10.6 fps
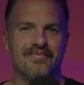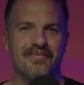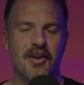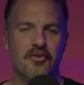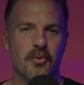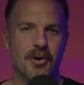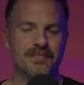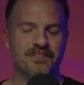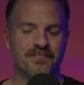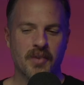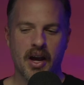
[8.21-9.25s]
everyone.
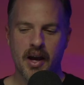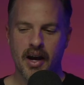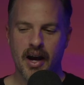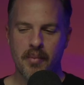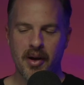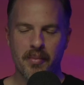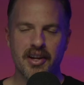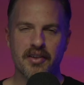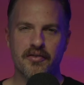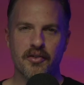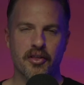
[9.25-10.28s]
I bet many of
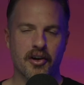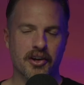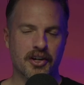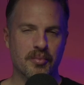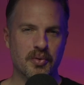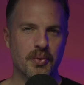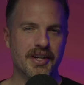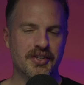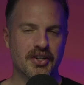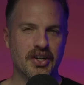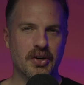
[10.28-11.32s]
you thought a couple weeks
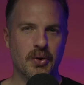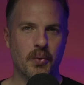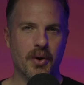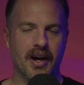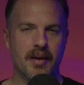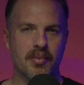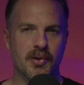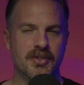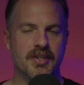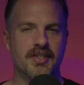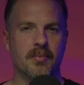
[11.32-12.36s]
ago when I
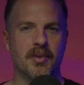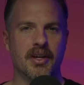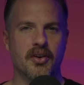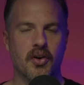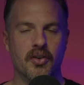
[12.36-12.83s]
posted something called the